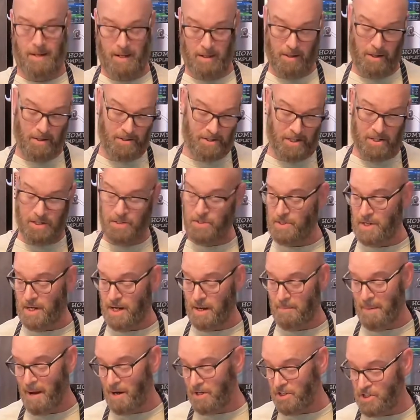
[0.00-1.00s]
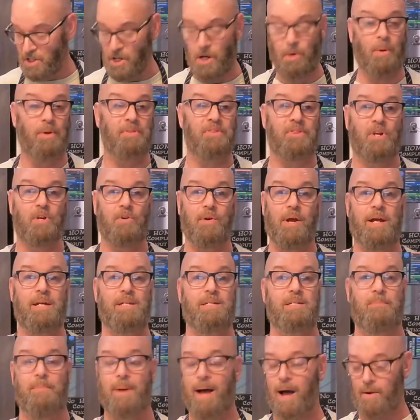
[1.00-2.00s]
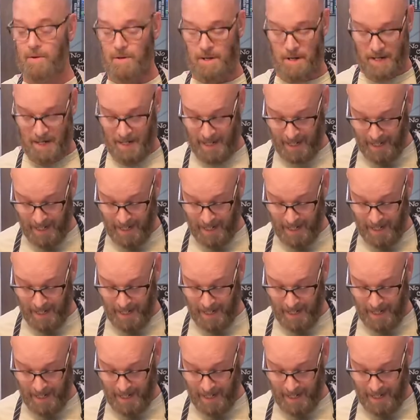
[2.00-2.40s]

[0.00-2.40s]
It looks interesting. I'm not sure what the craze about it